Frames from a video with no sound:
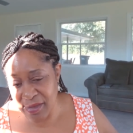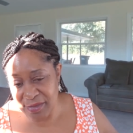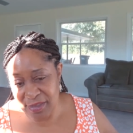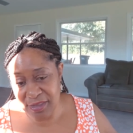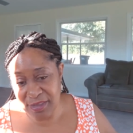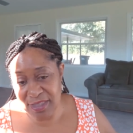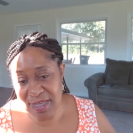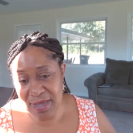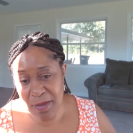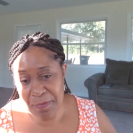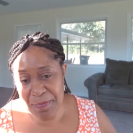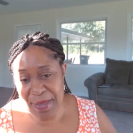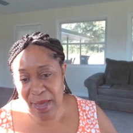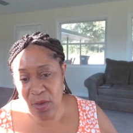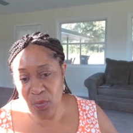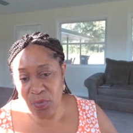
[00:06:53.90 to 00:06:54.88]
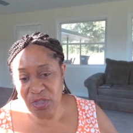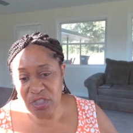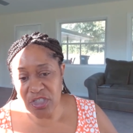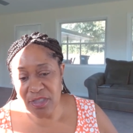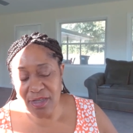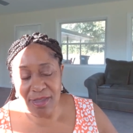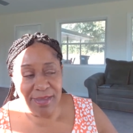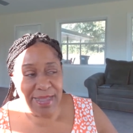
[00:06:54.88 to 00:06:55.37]
to think about which
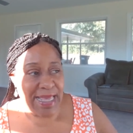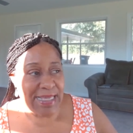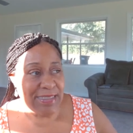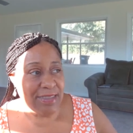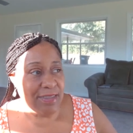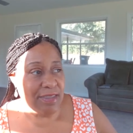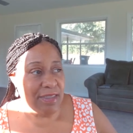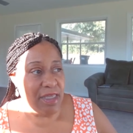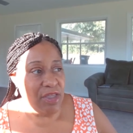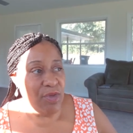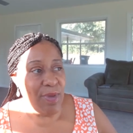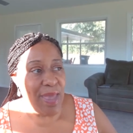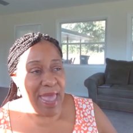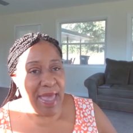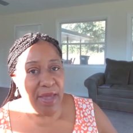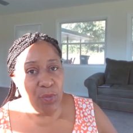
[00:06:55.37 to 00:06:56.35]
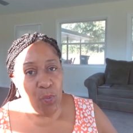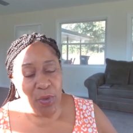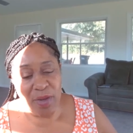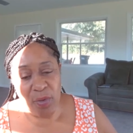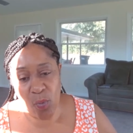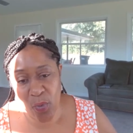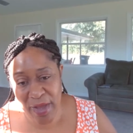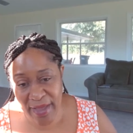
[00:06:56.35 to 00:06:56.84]
of the classes that you had
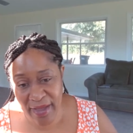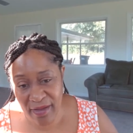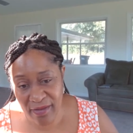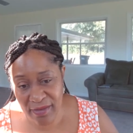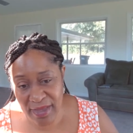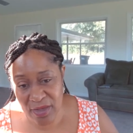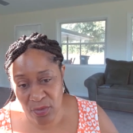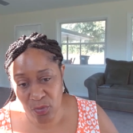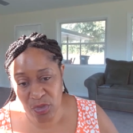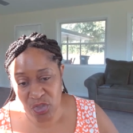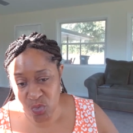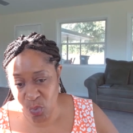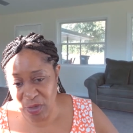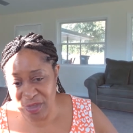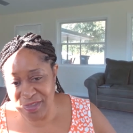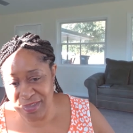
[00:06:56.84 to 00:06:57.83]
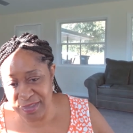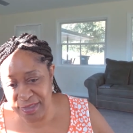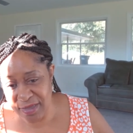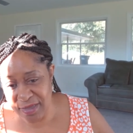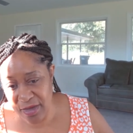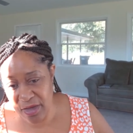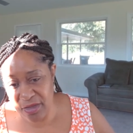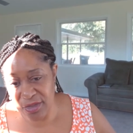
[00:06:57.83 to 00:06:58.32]
went well and which ones
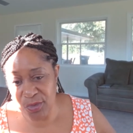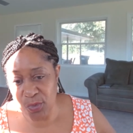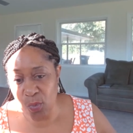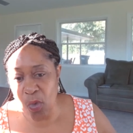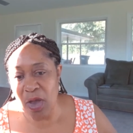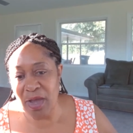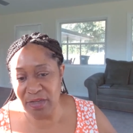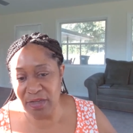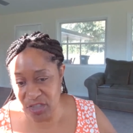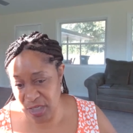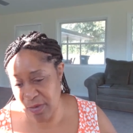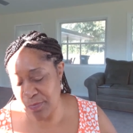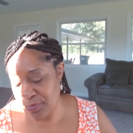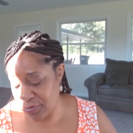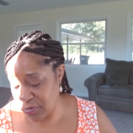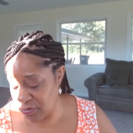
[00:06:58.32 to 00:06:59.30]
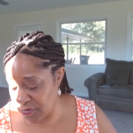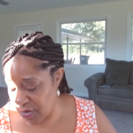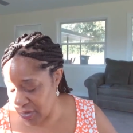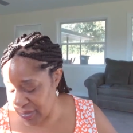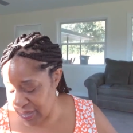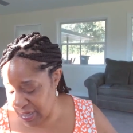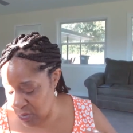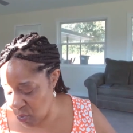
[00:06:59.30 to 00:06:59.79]
you want to improve
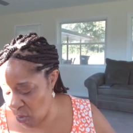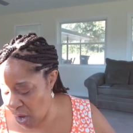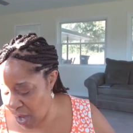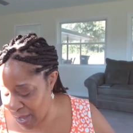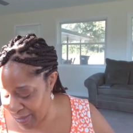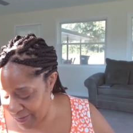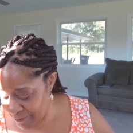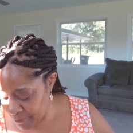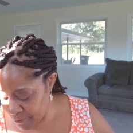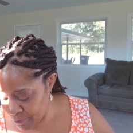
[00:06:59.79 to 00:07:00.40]
on and why.